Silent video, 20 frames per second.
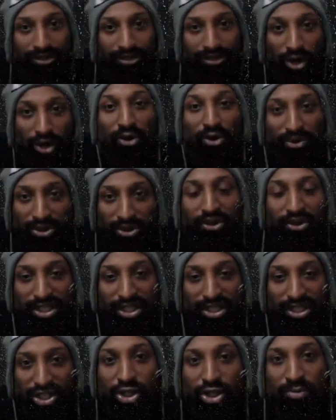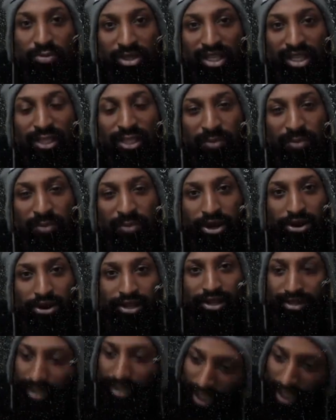Go, you get your human
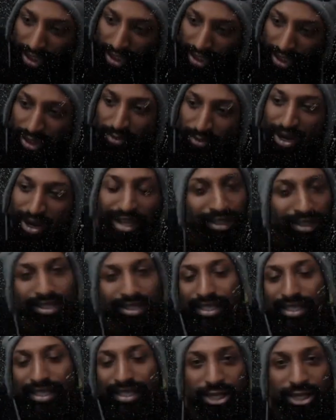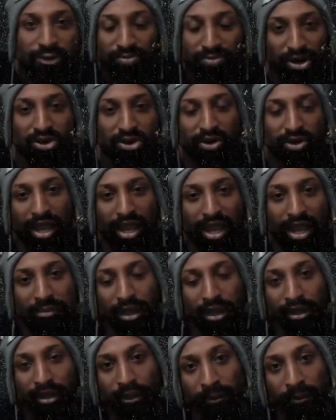experience in your regularly scheduled programming.